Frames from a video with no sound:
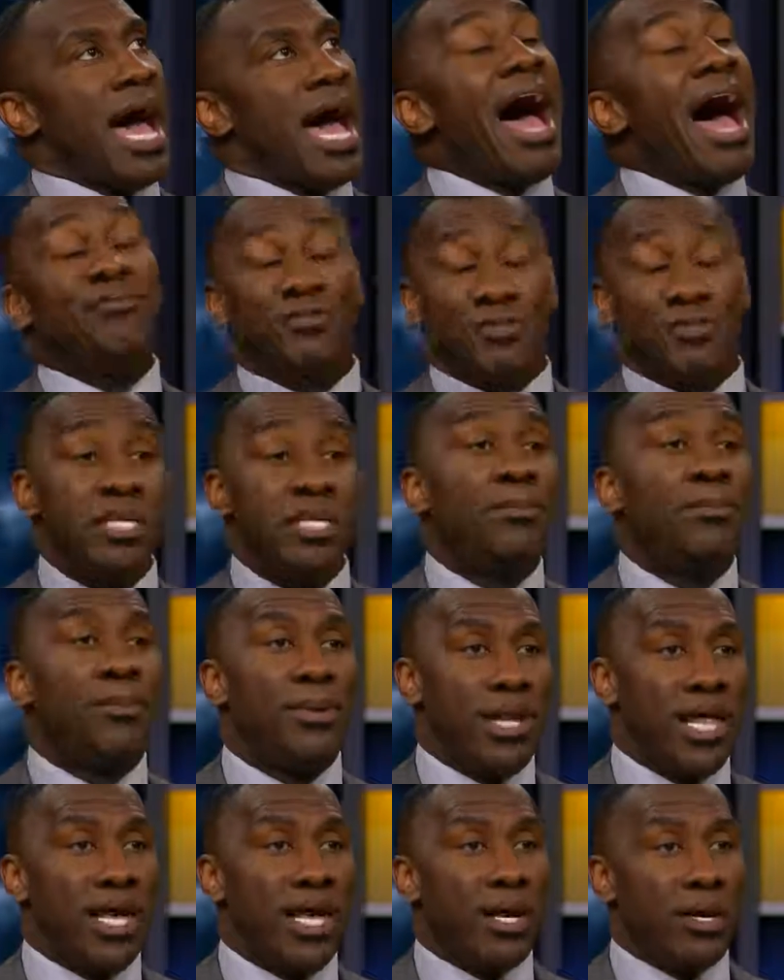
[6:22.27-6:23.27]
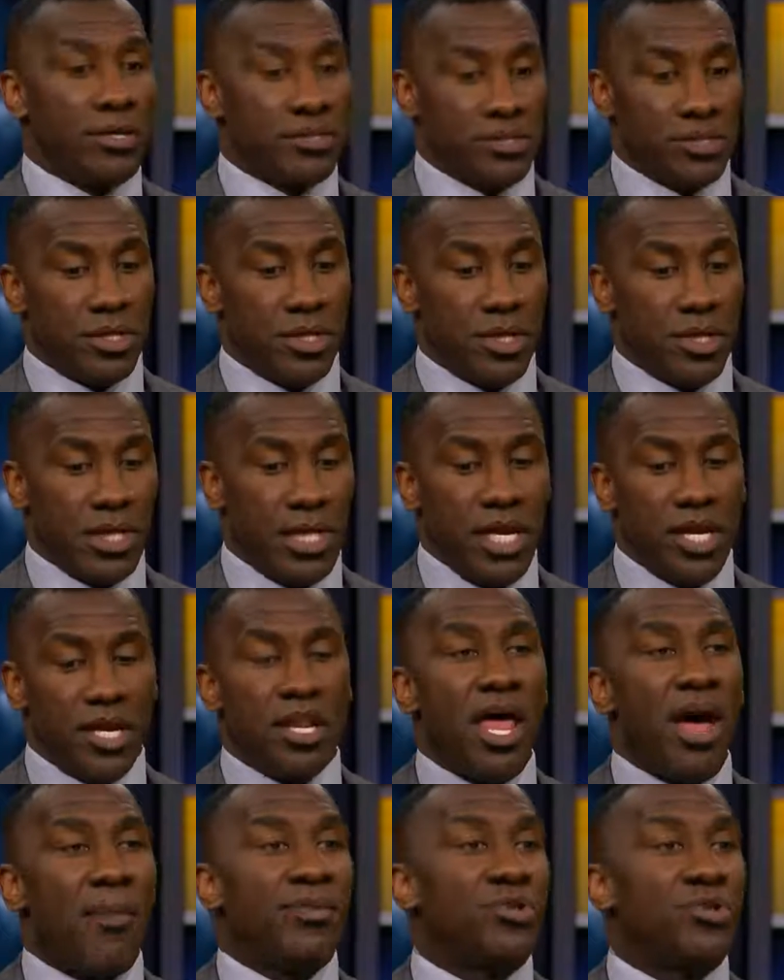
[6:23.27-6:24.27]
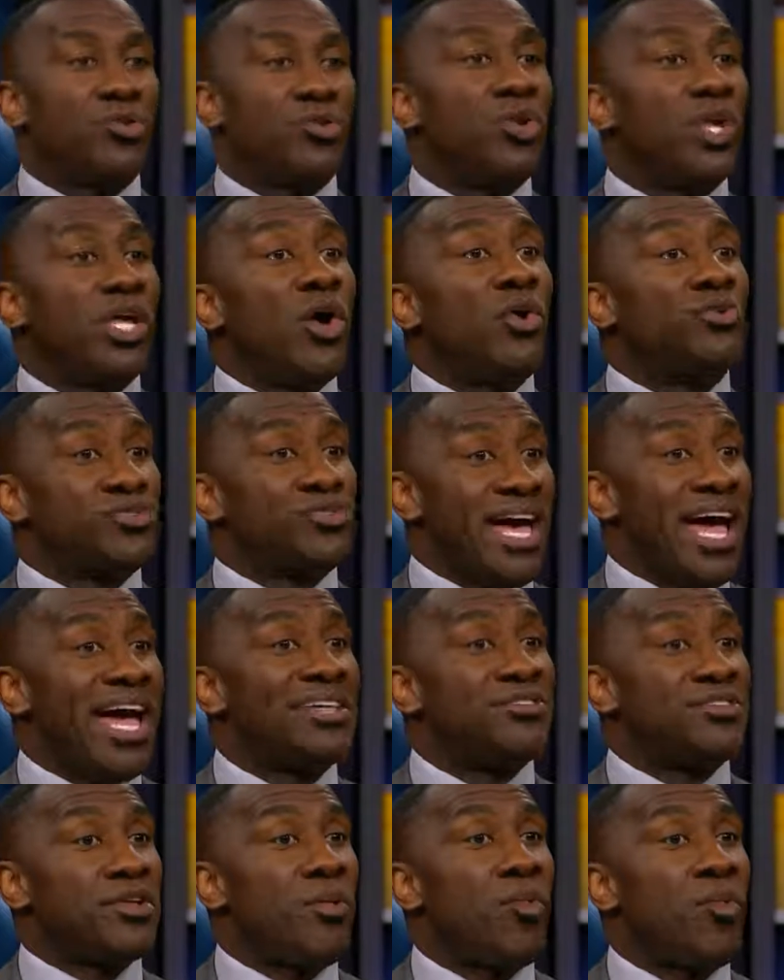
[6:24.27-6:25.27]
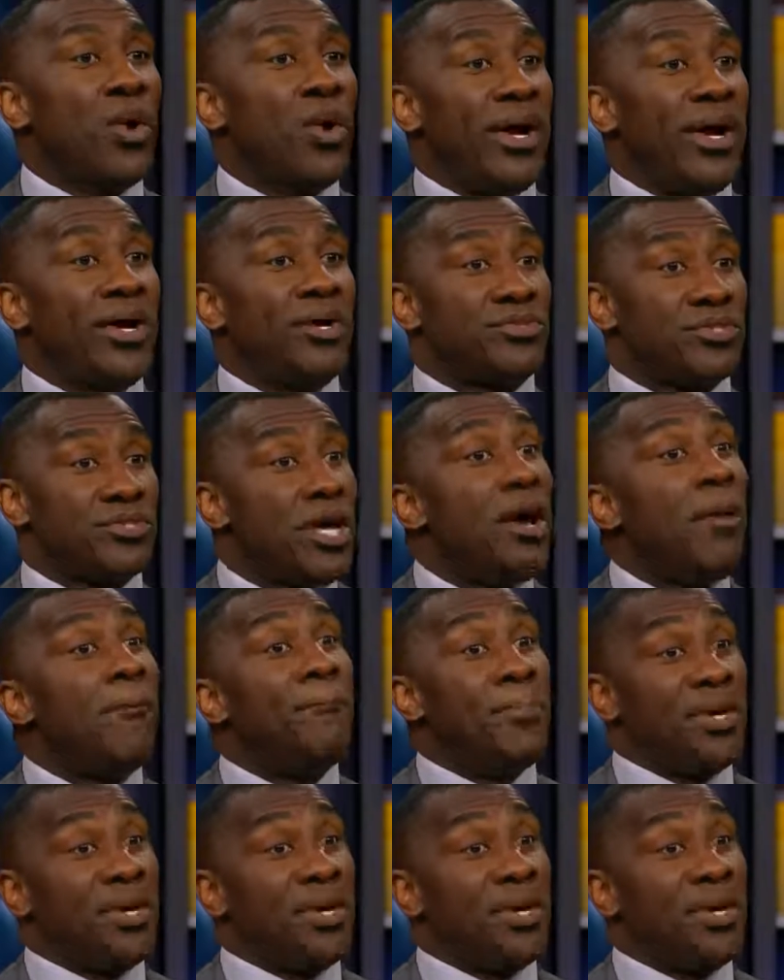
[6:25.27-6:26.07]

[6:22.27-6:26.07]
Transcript: I've seen players get an opportunity to go sign somewhere else,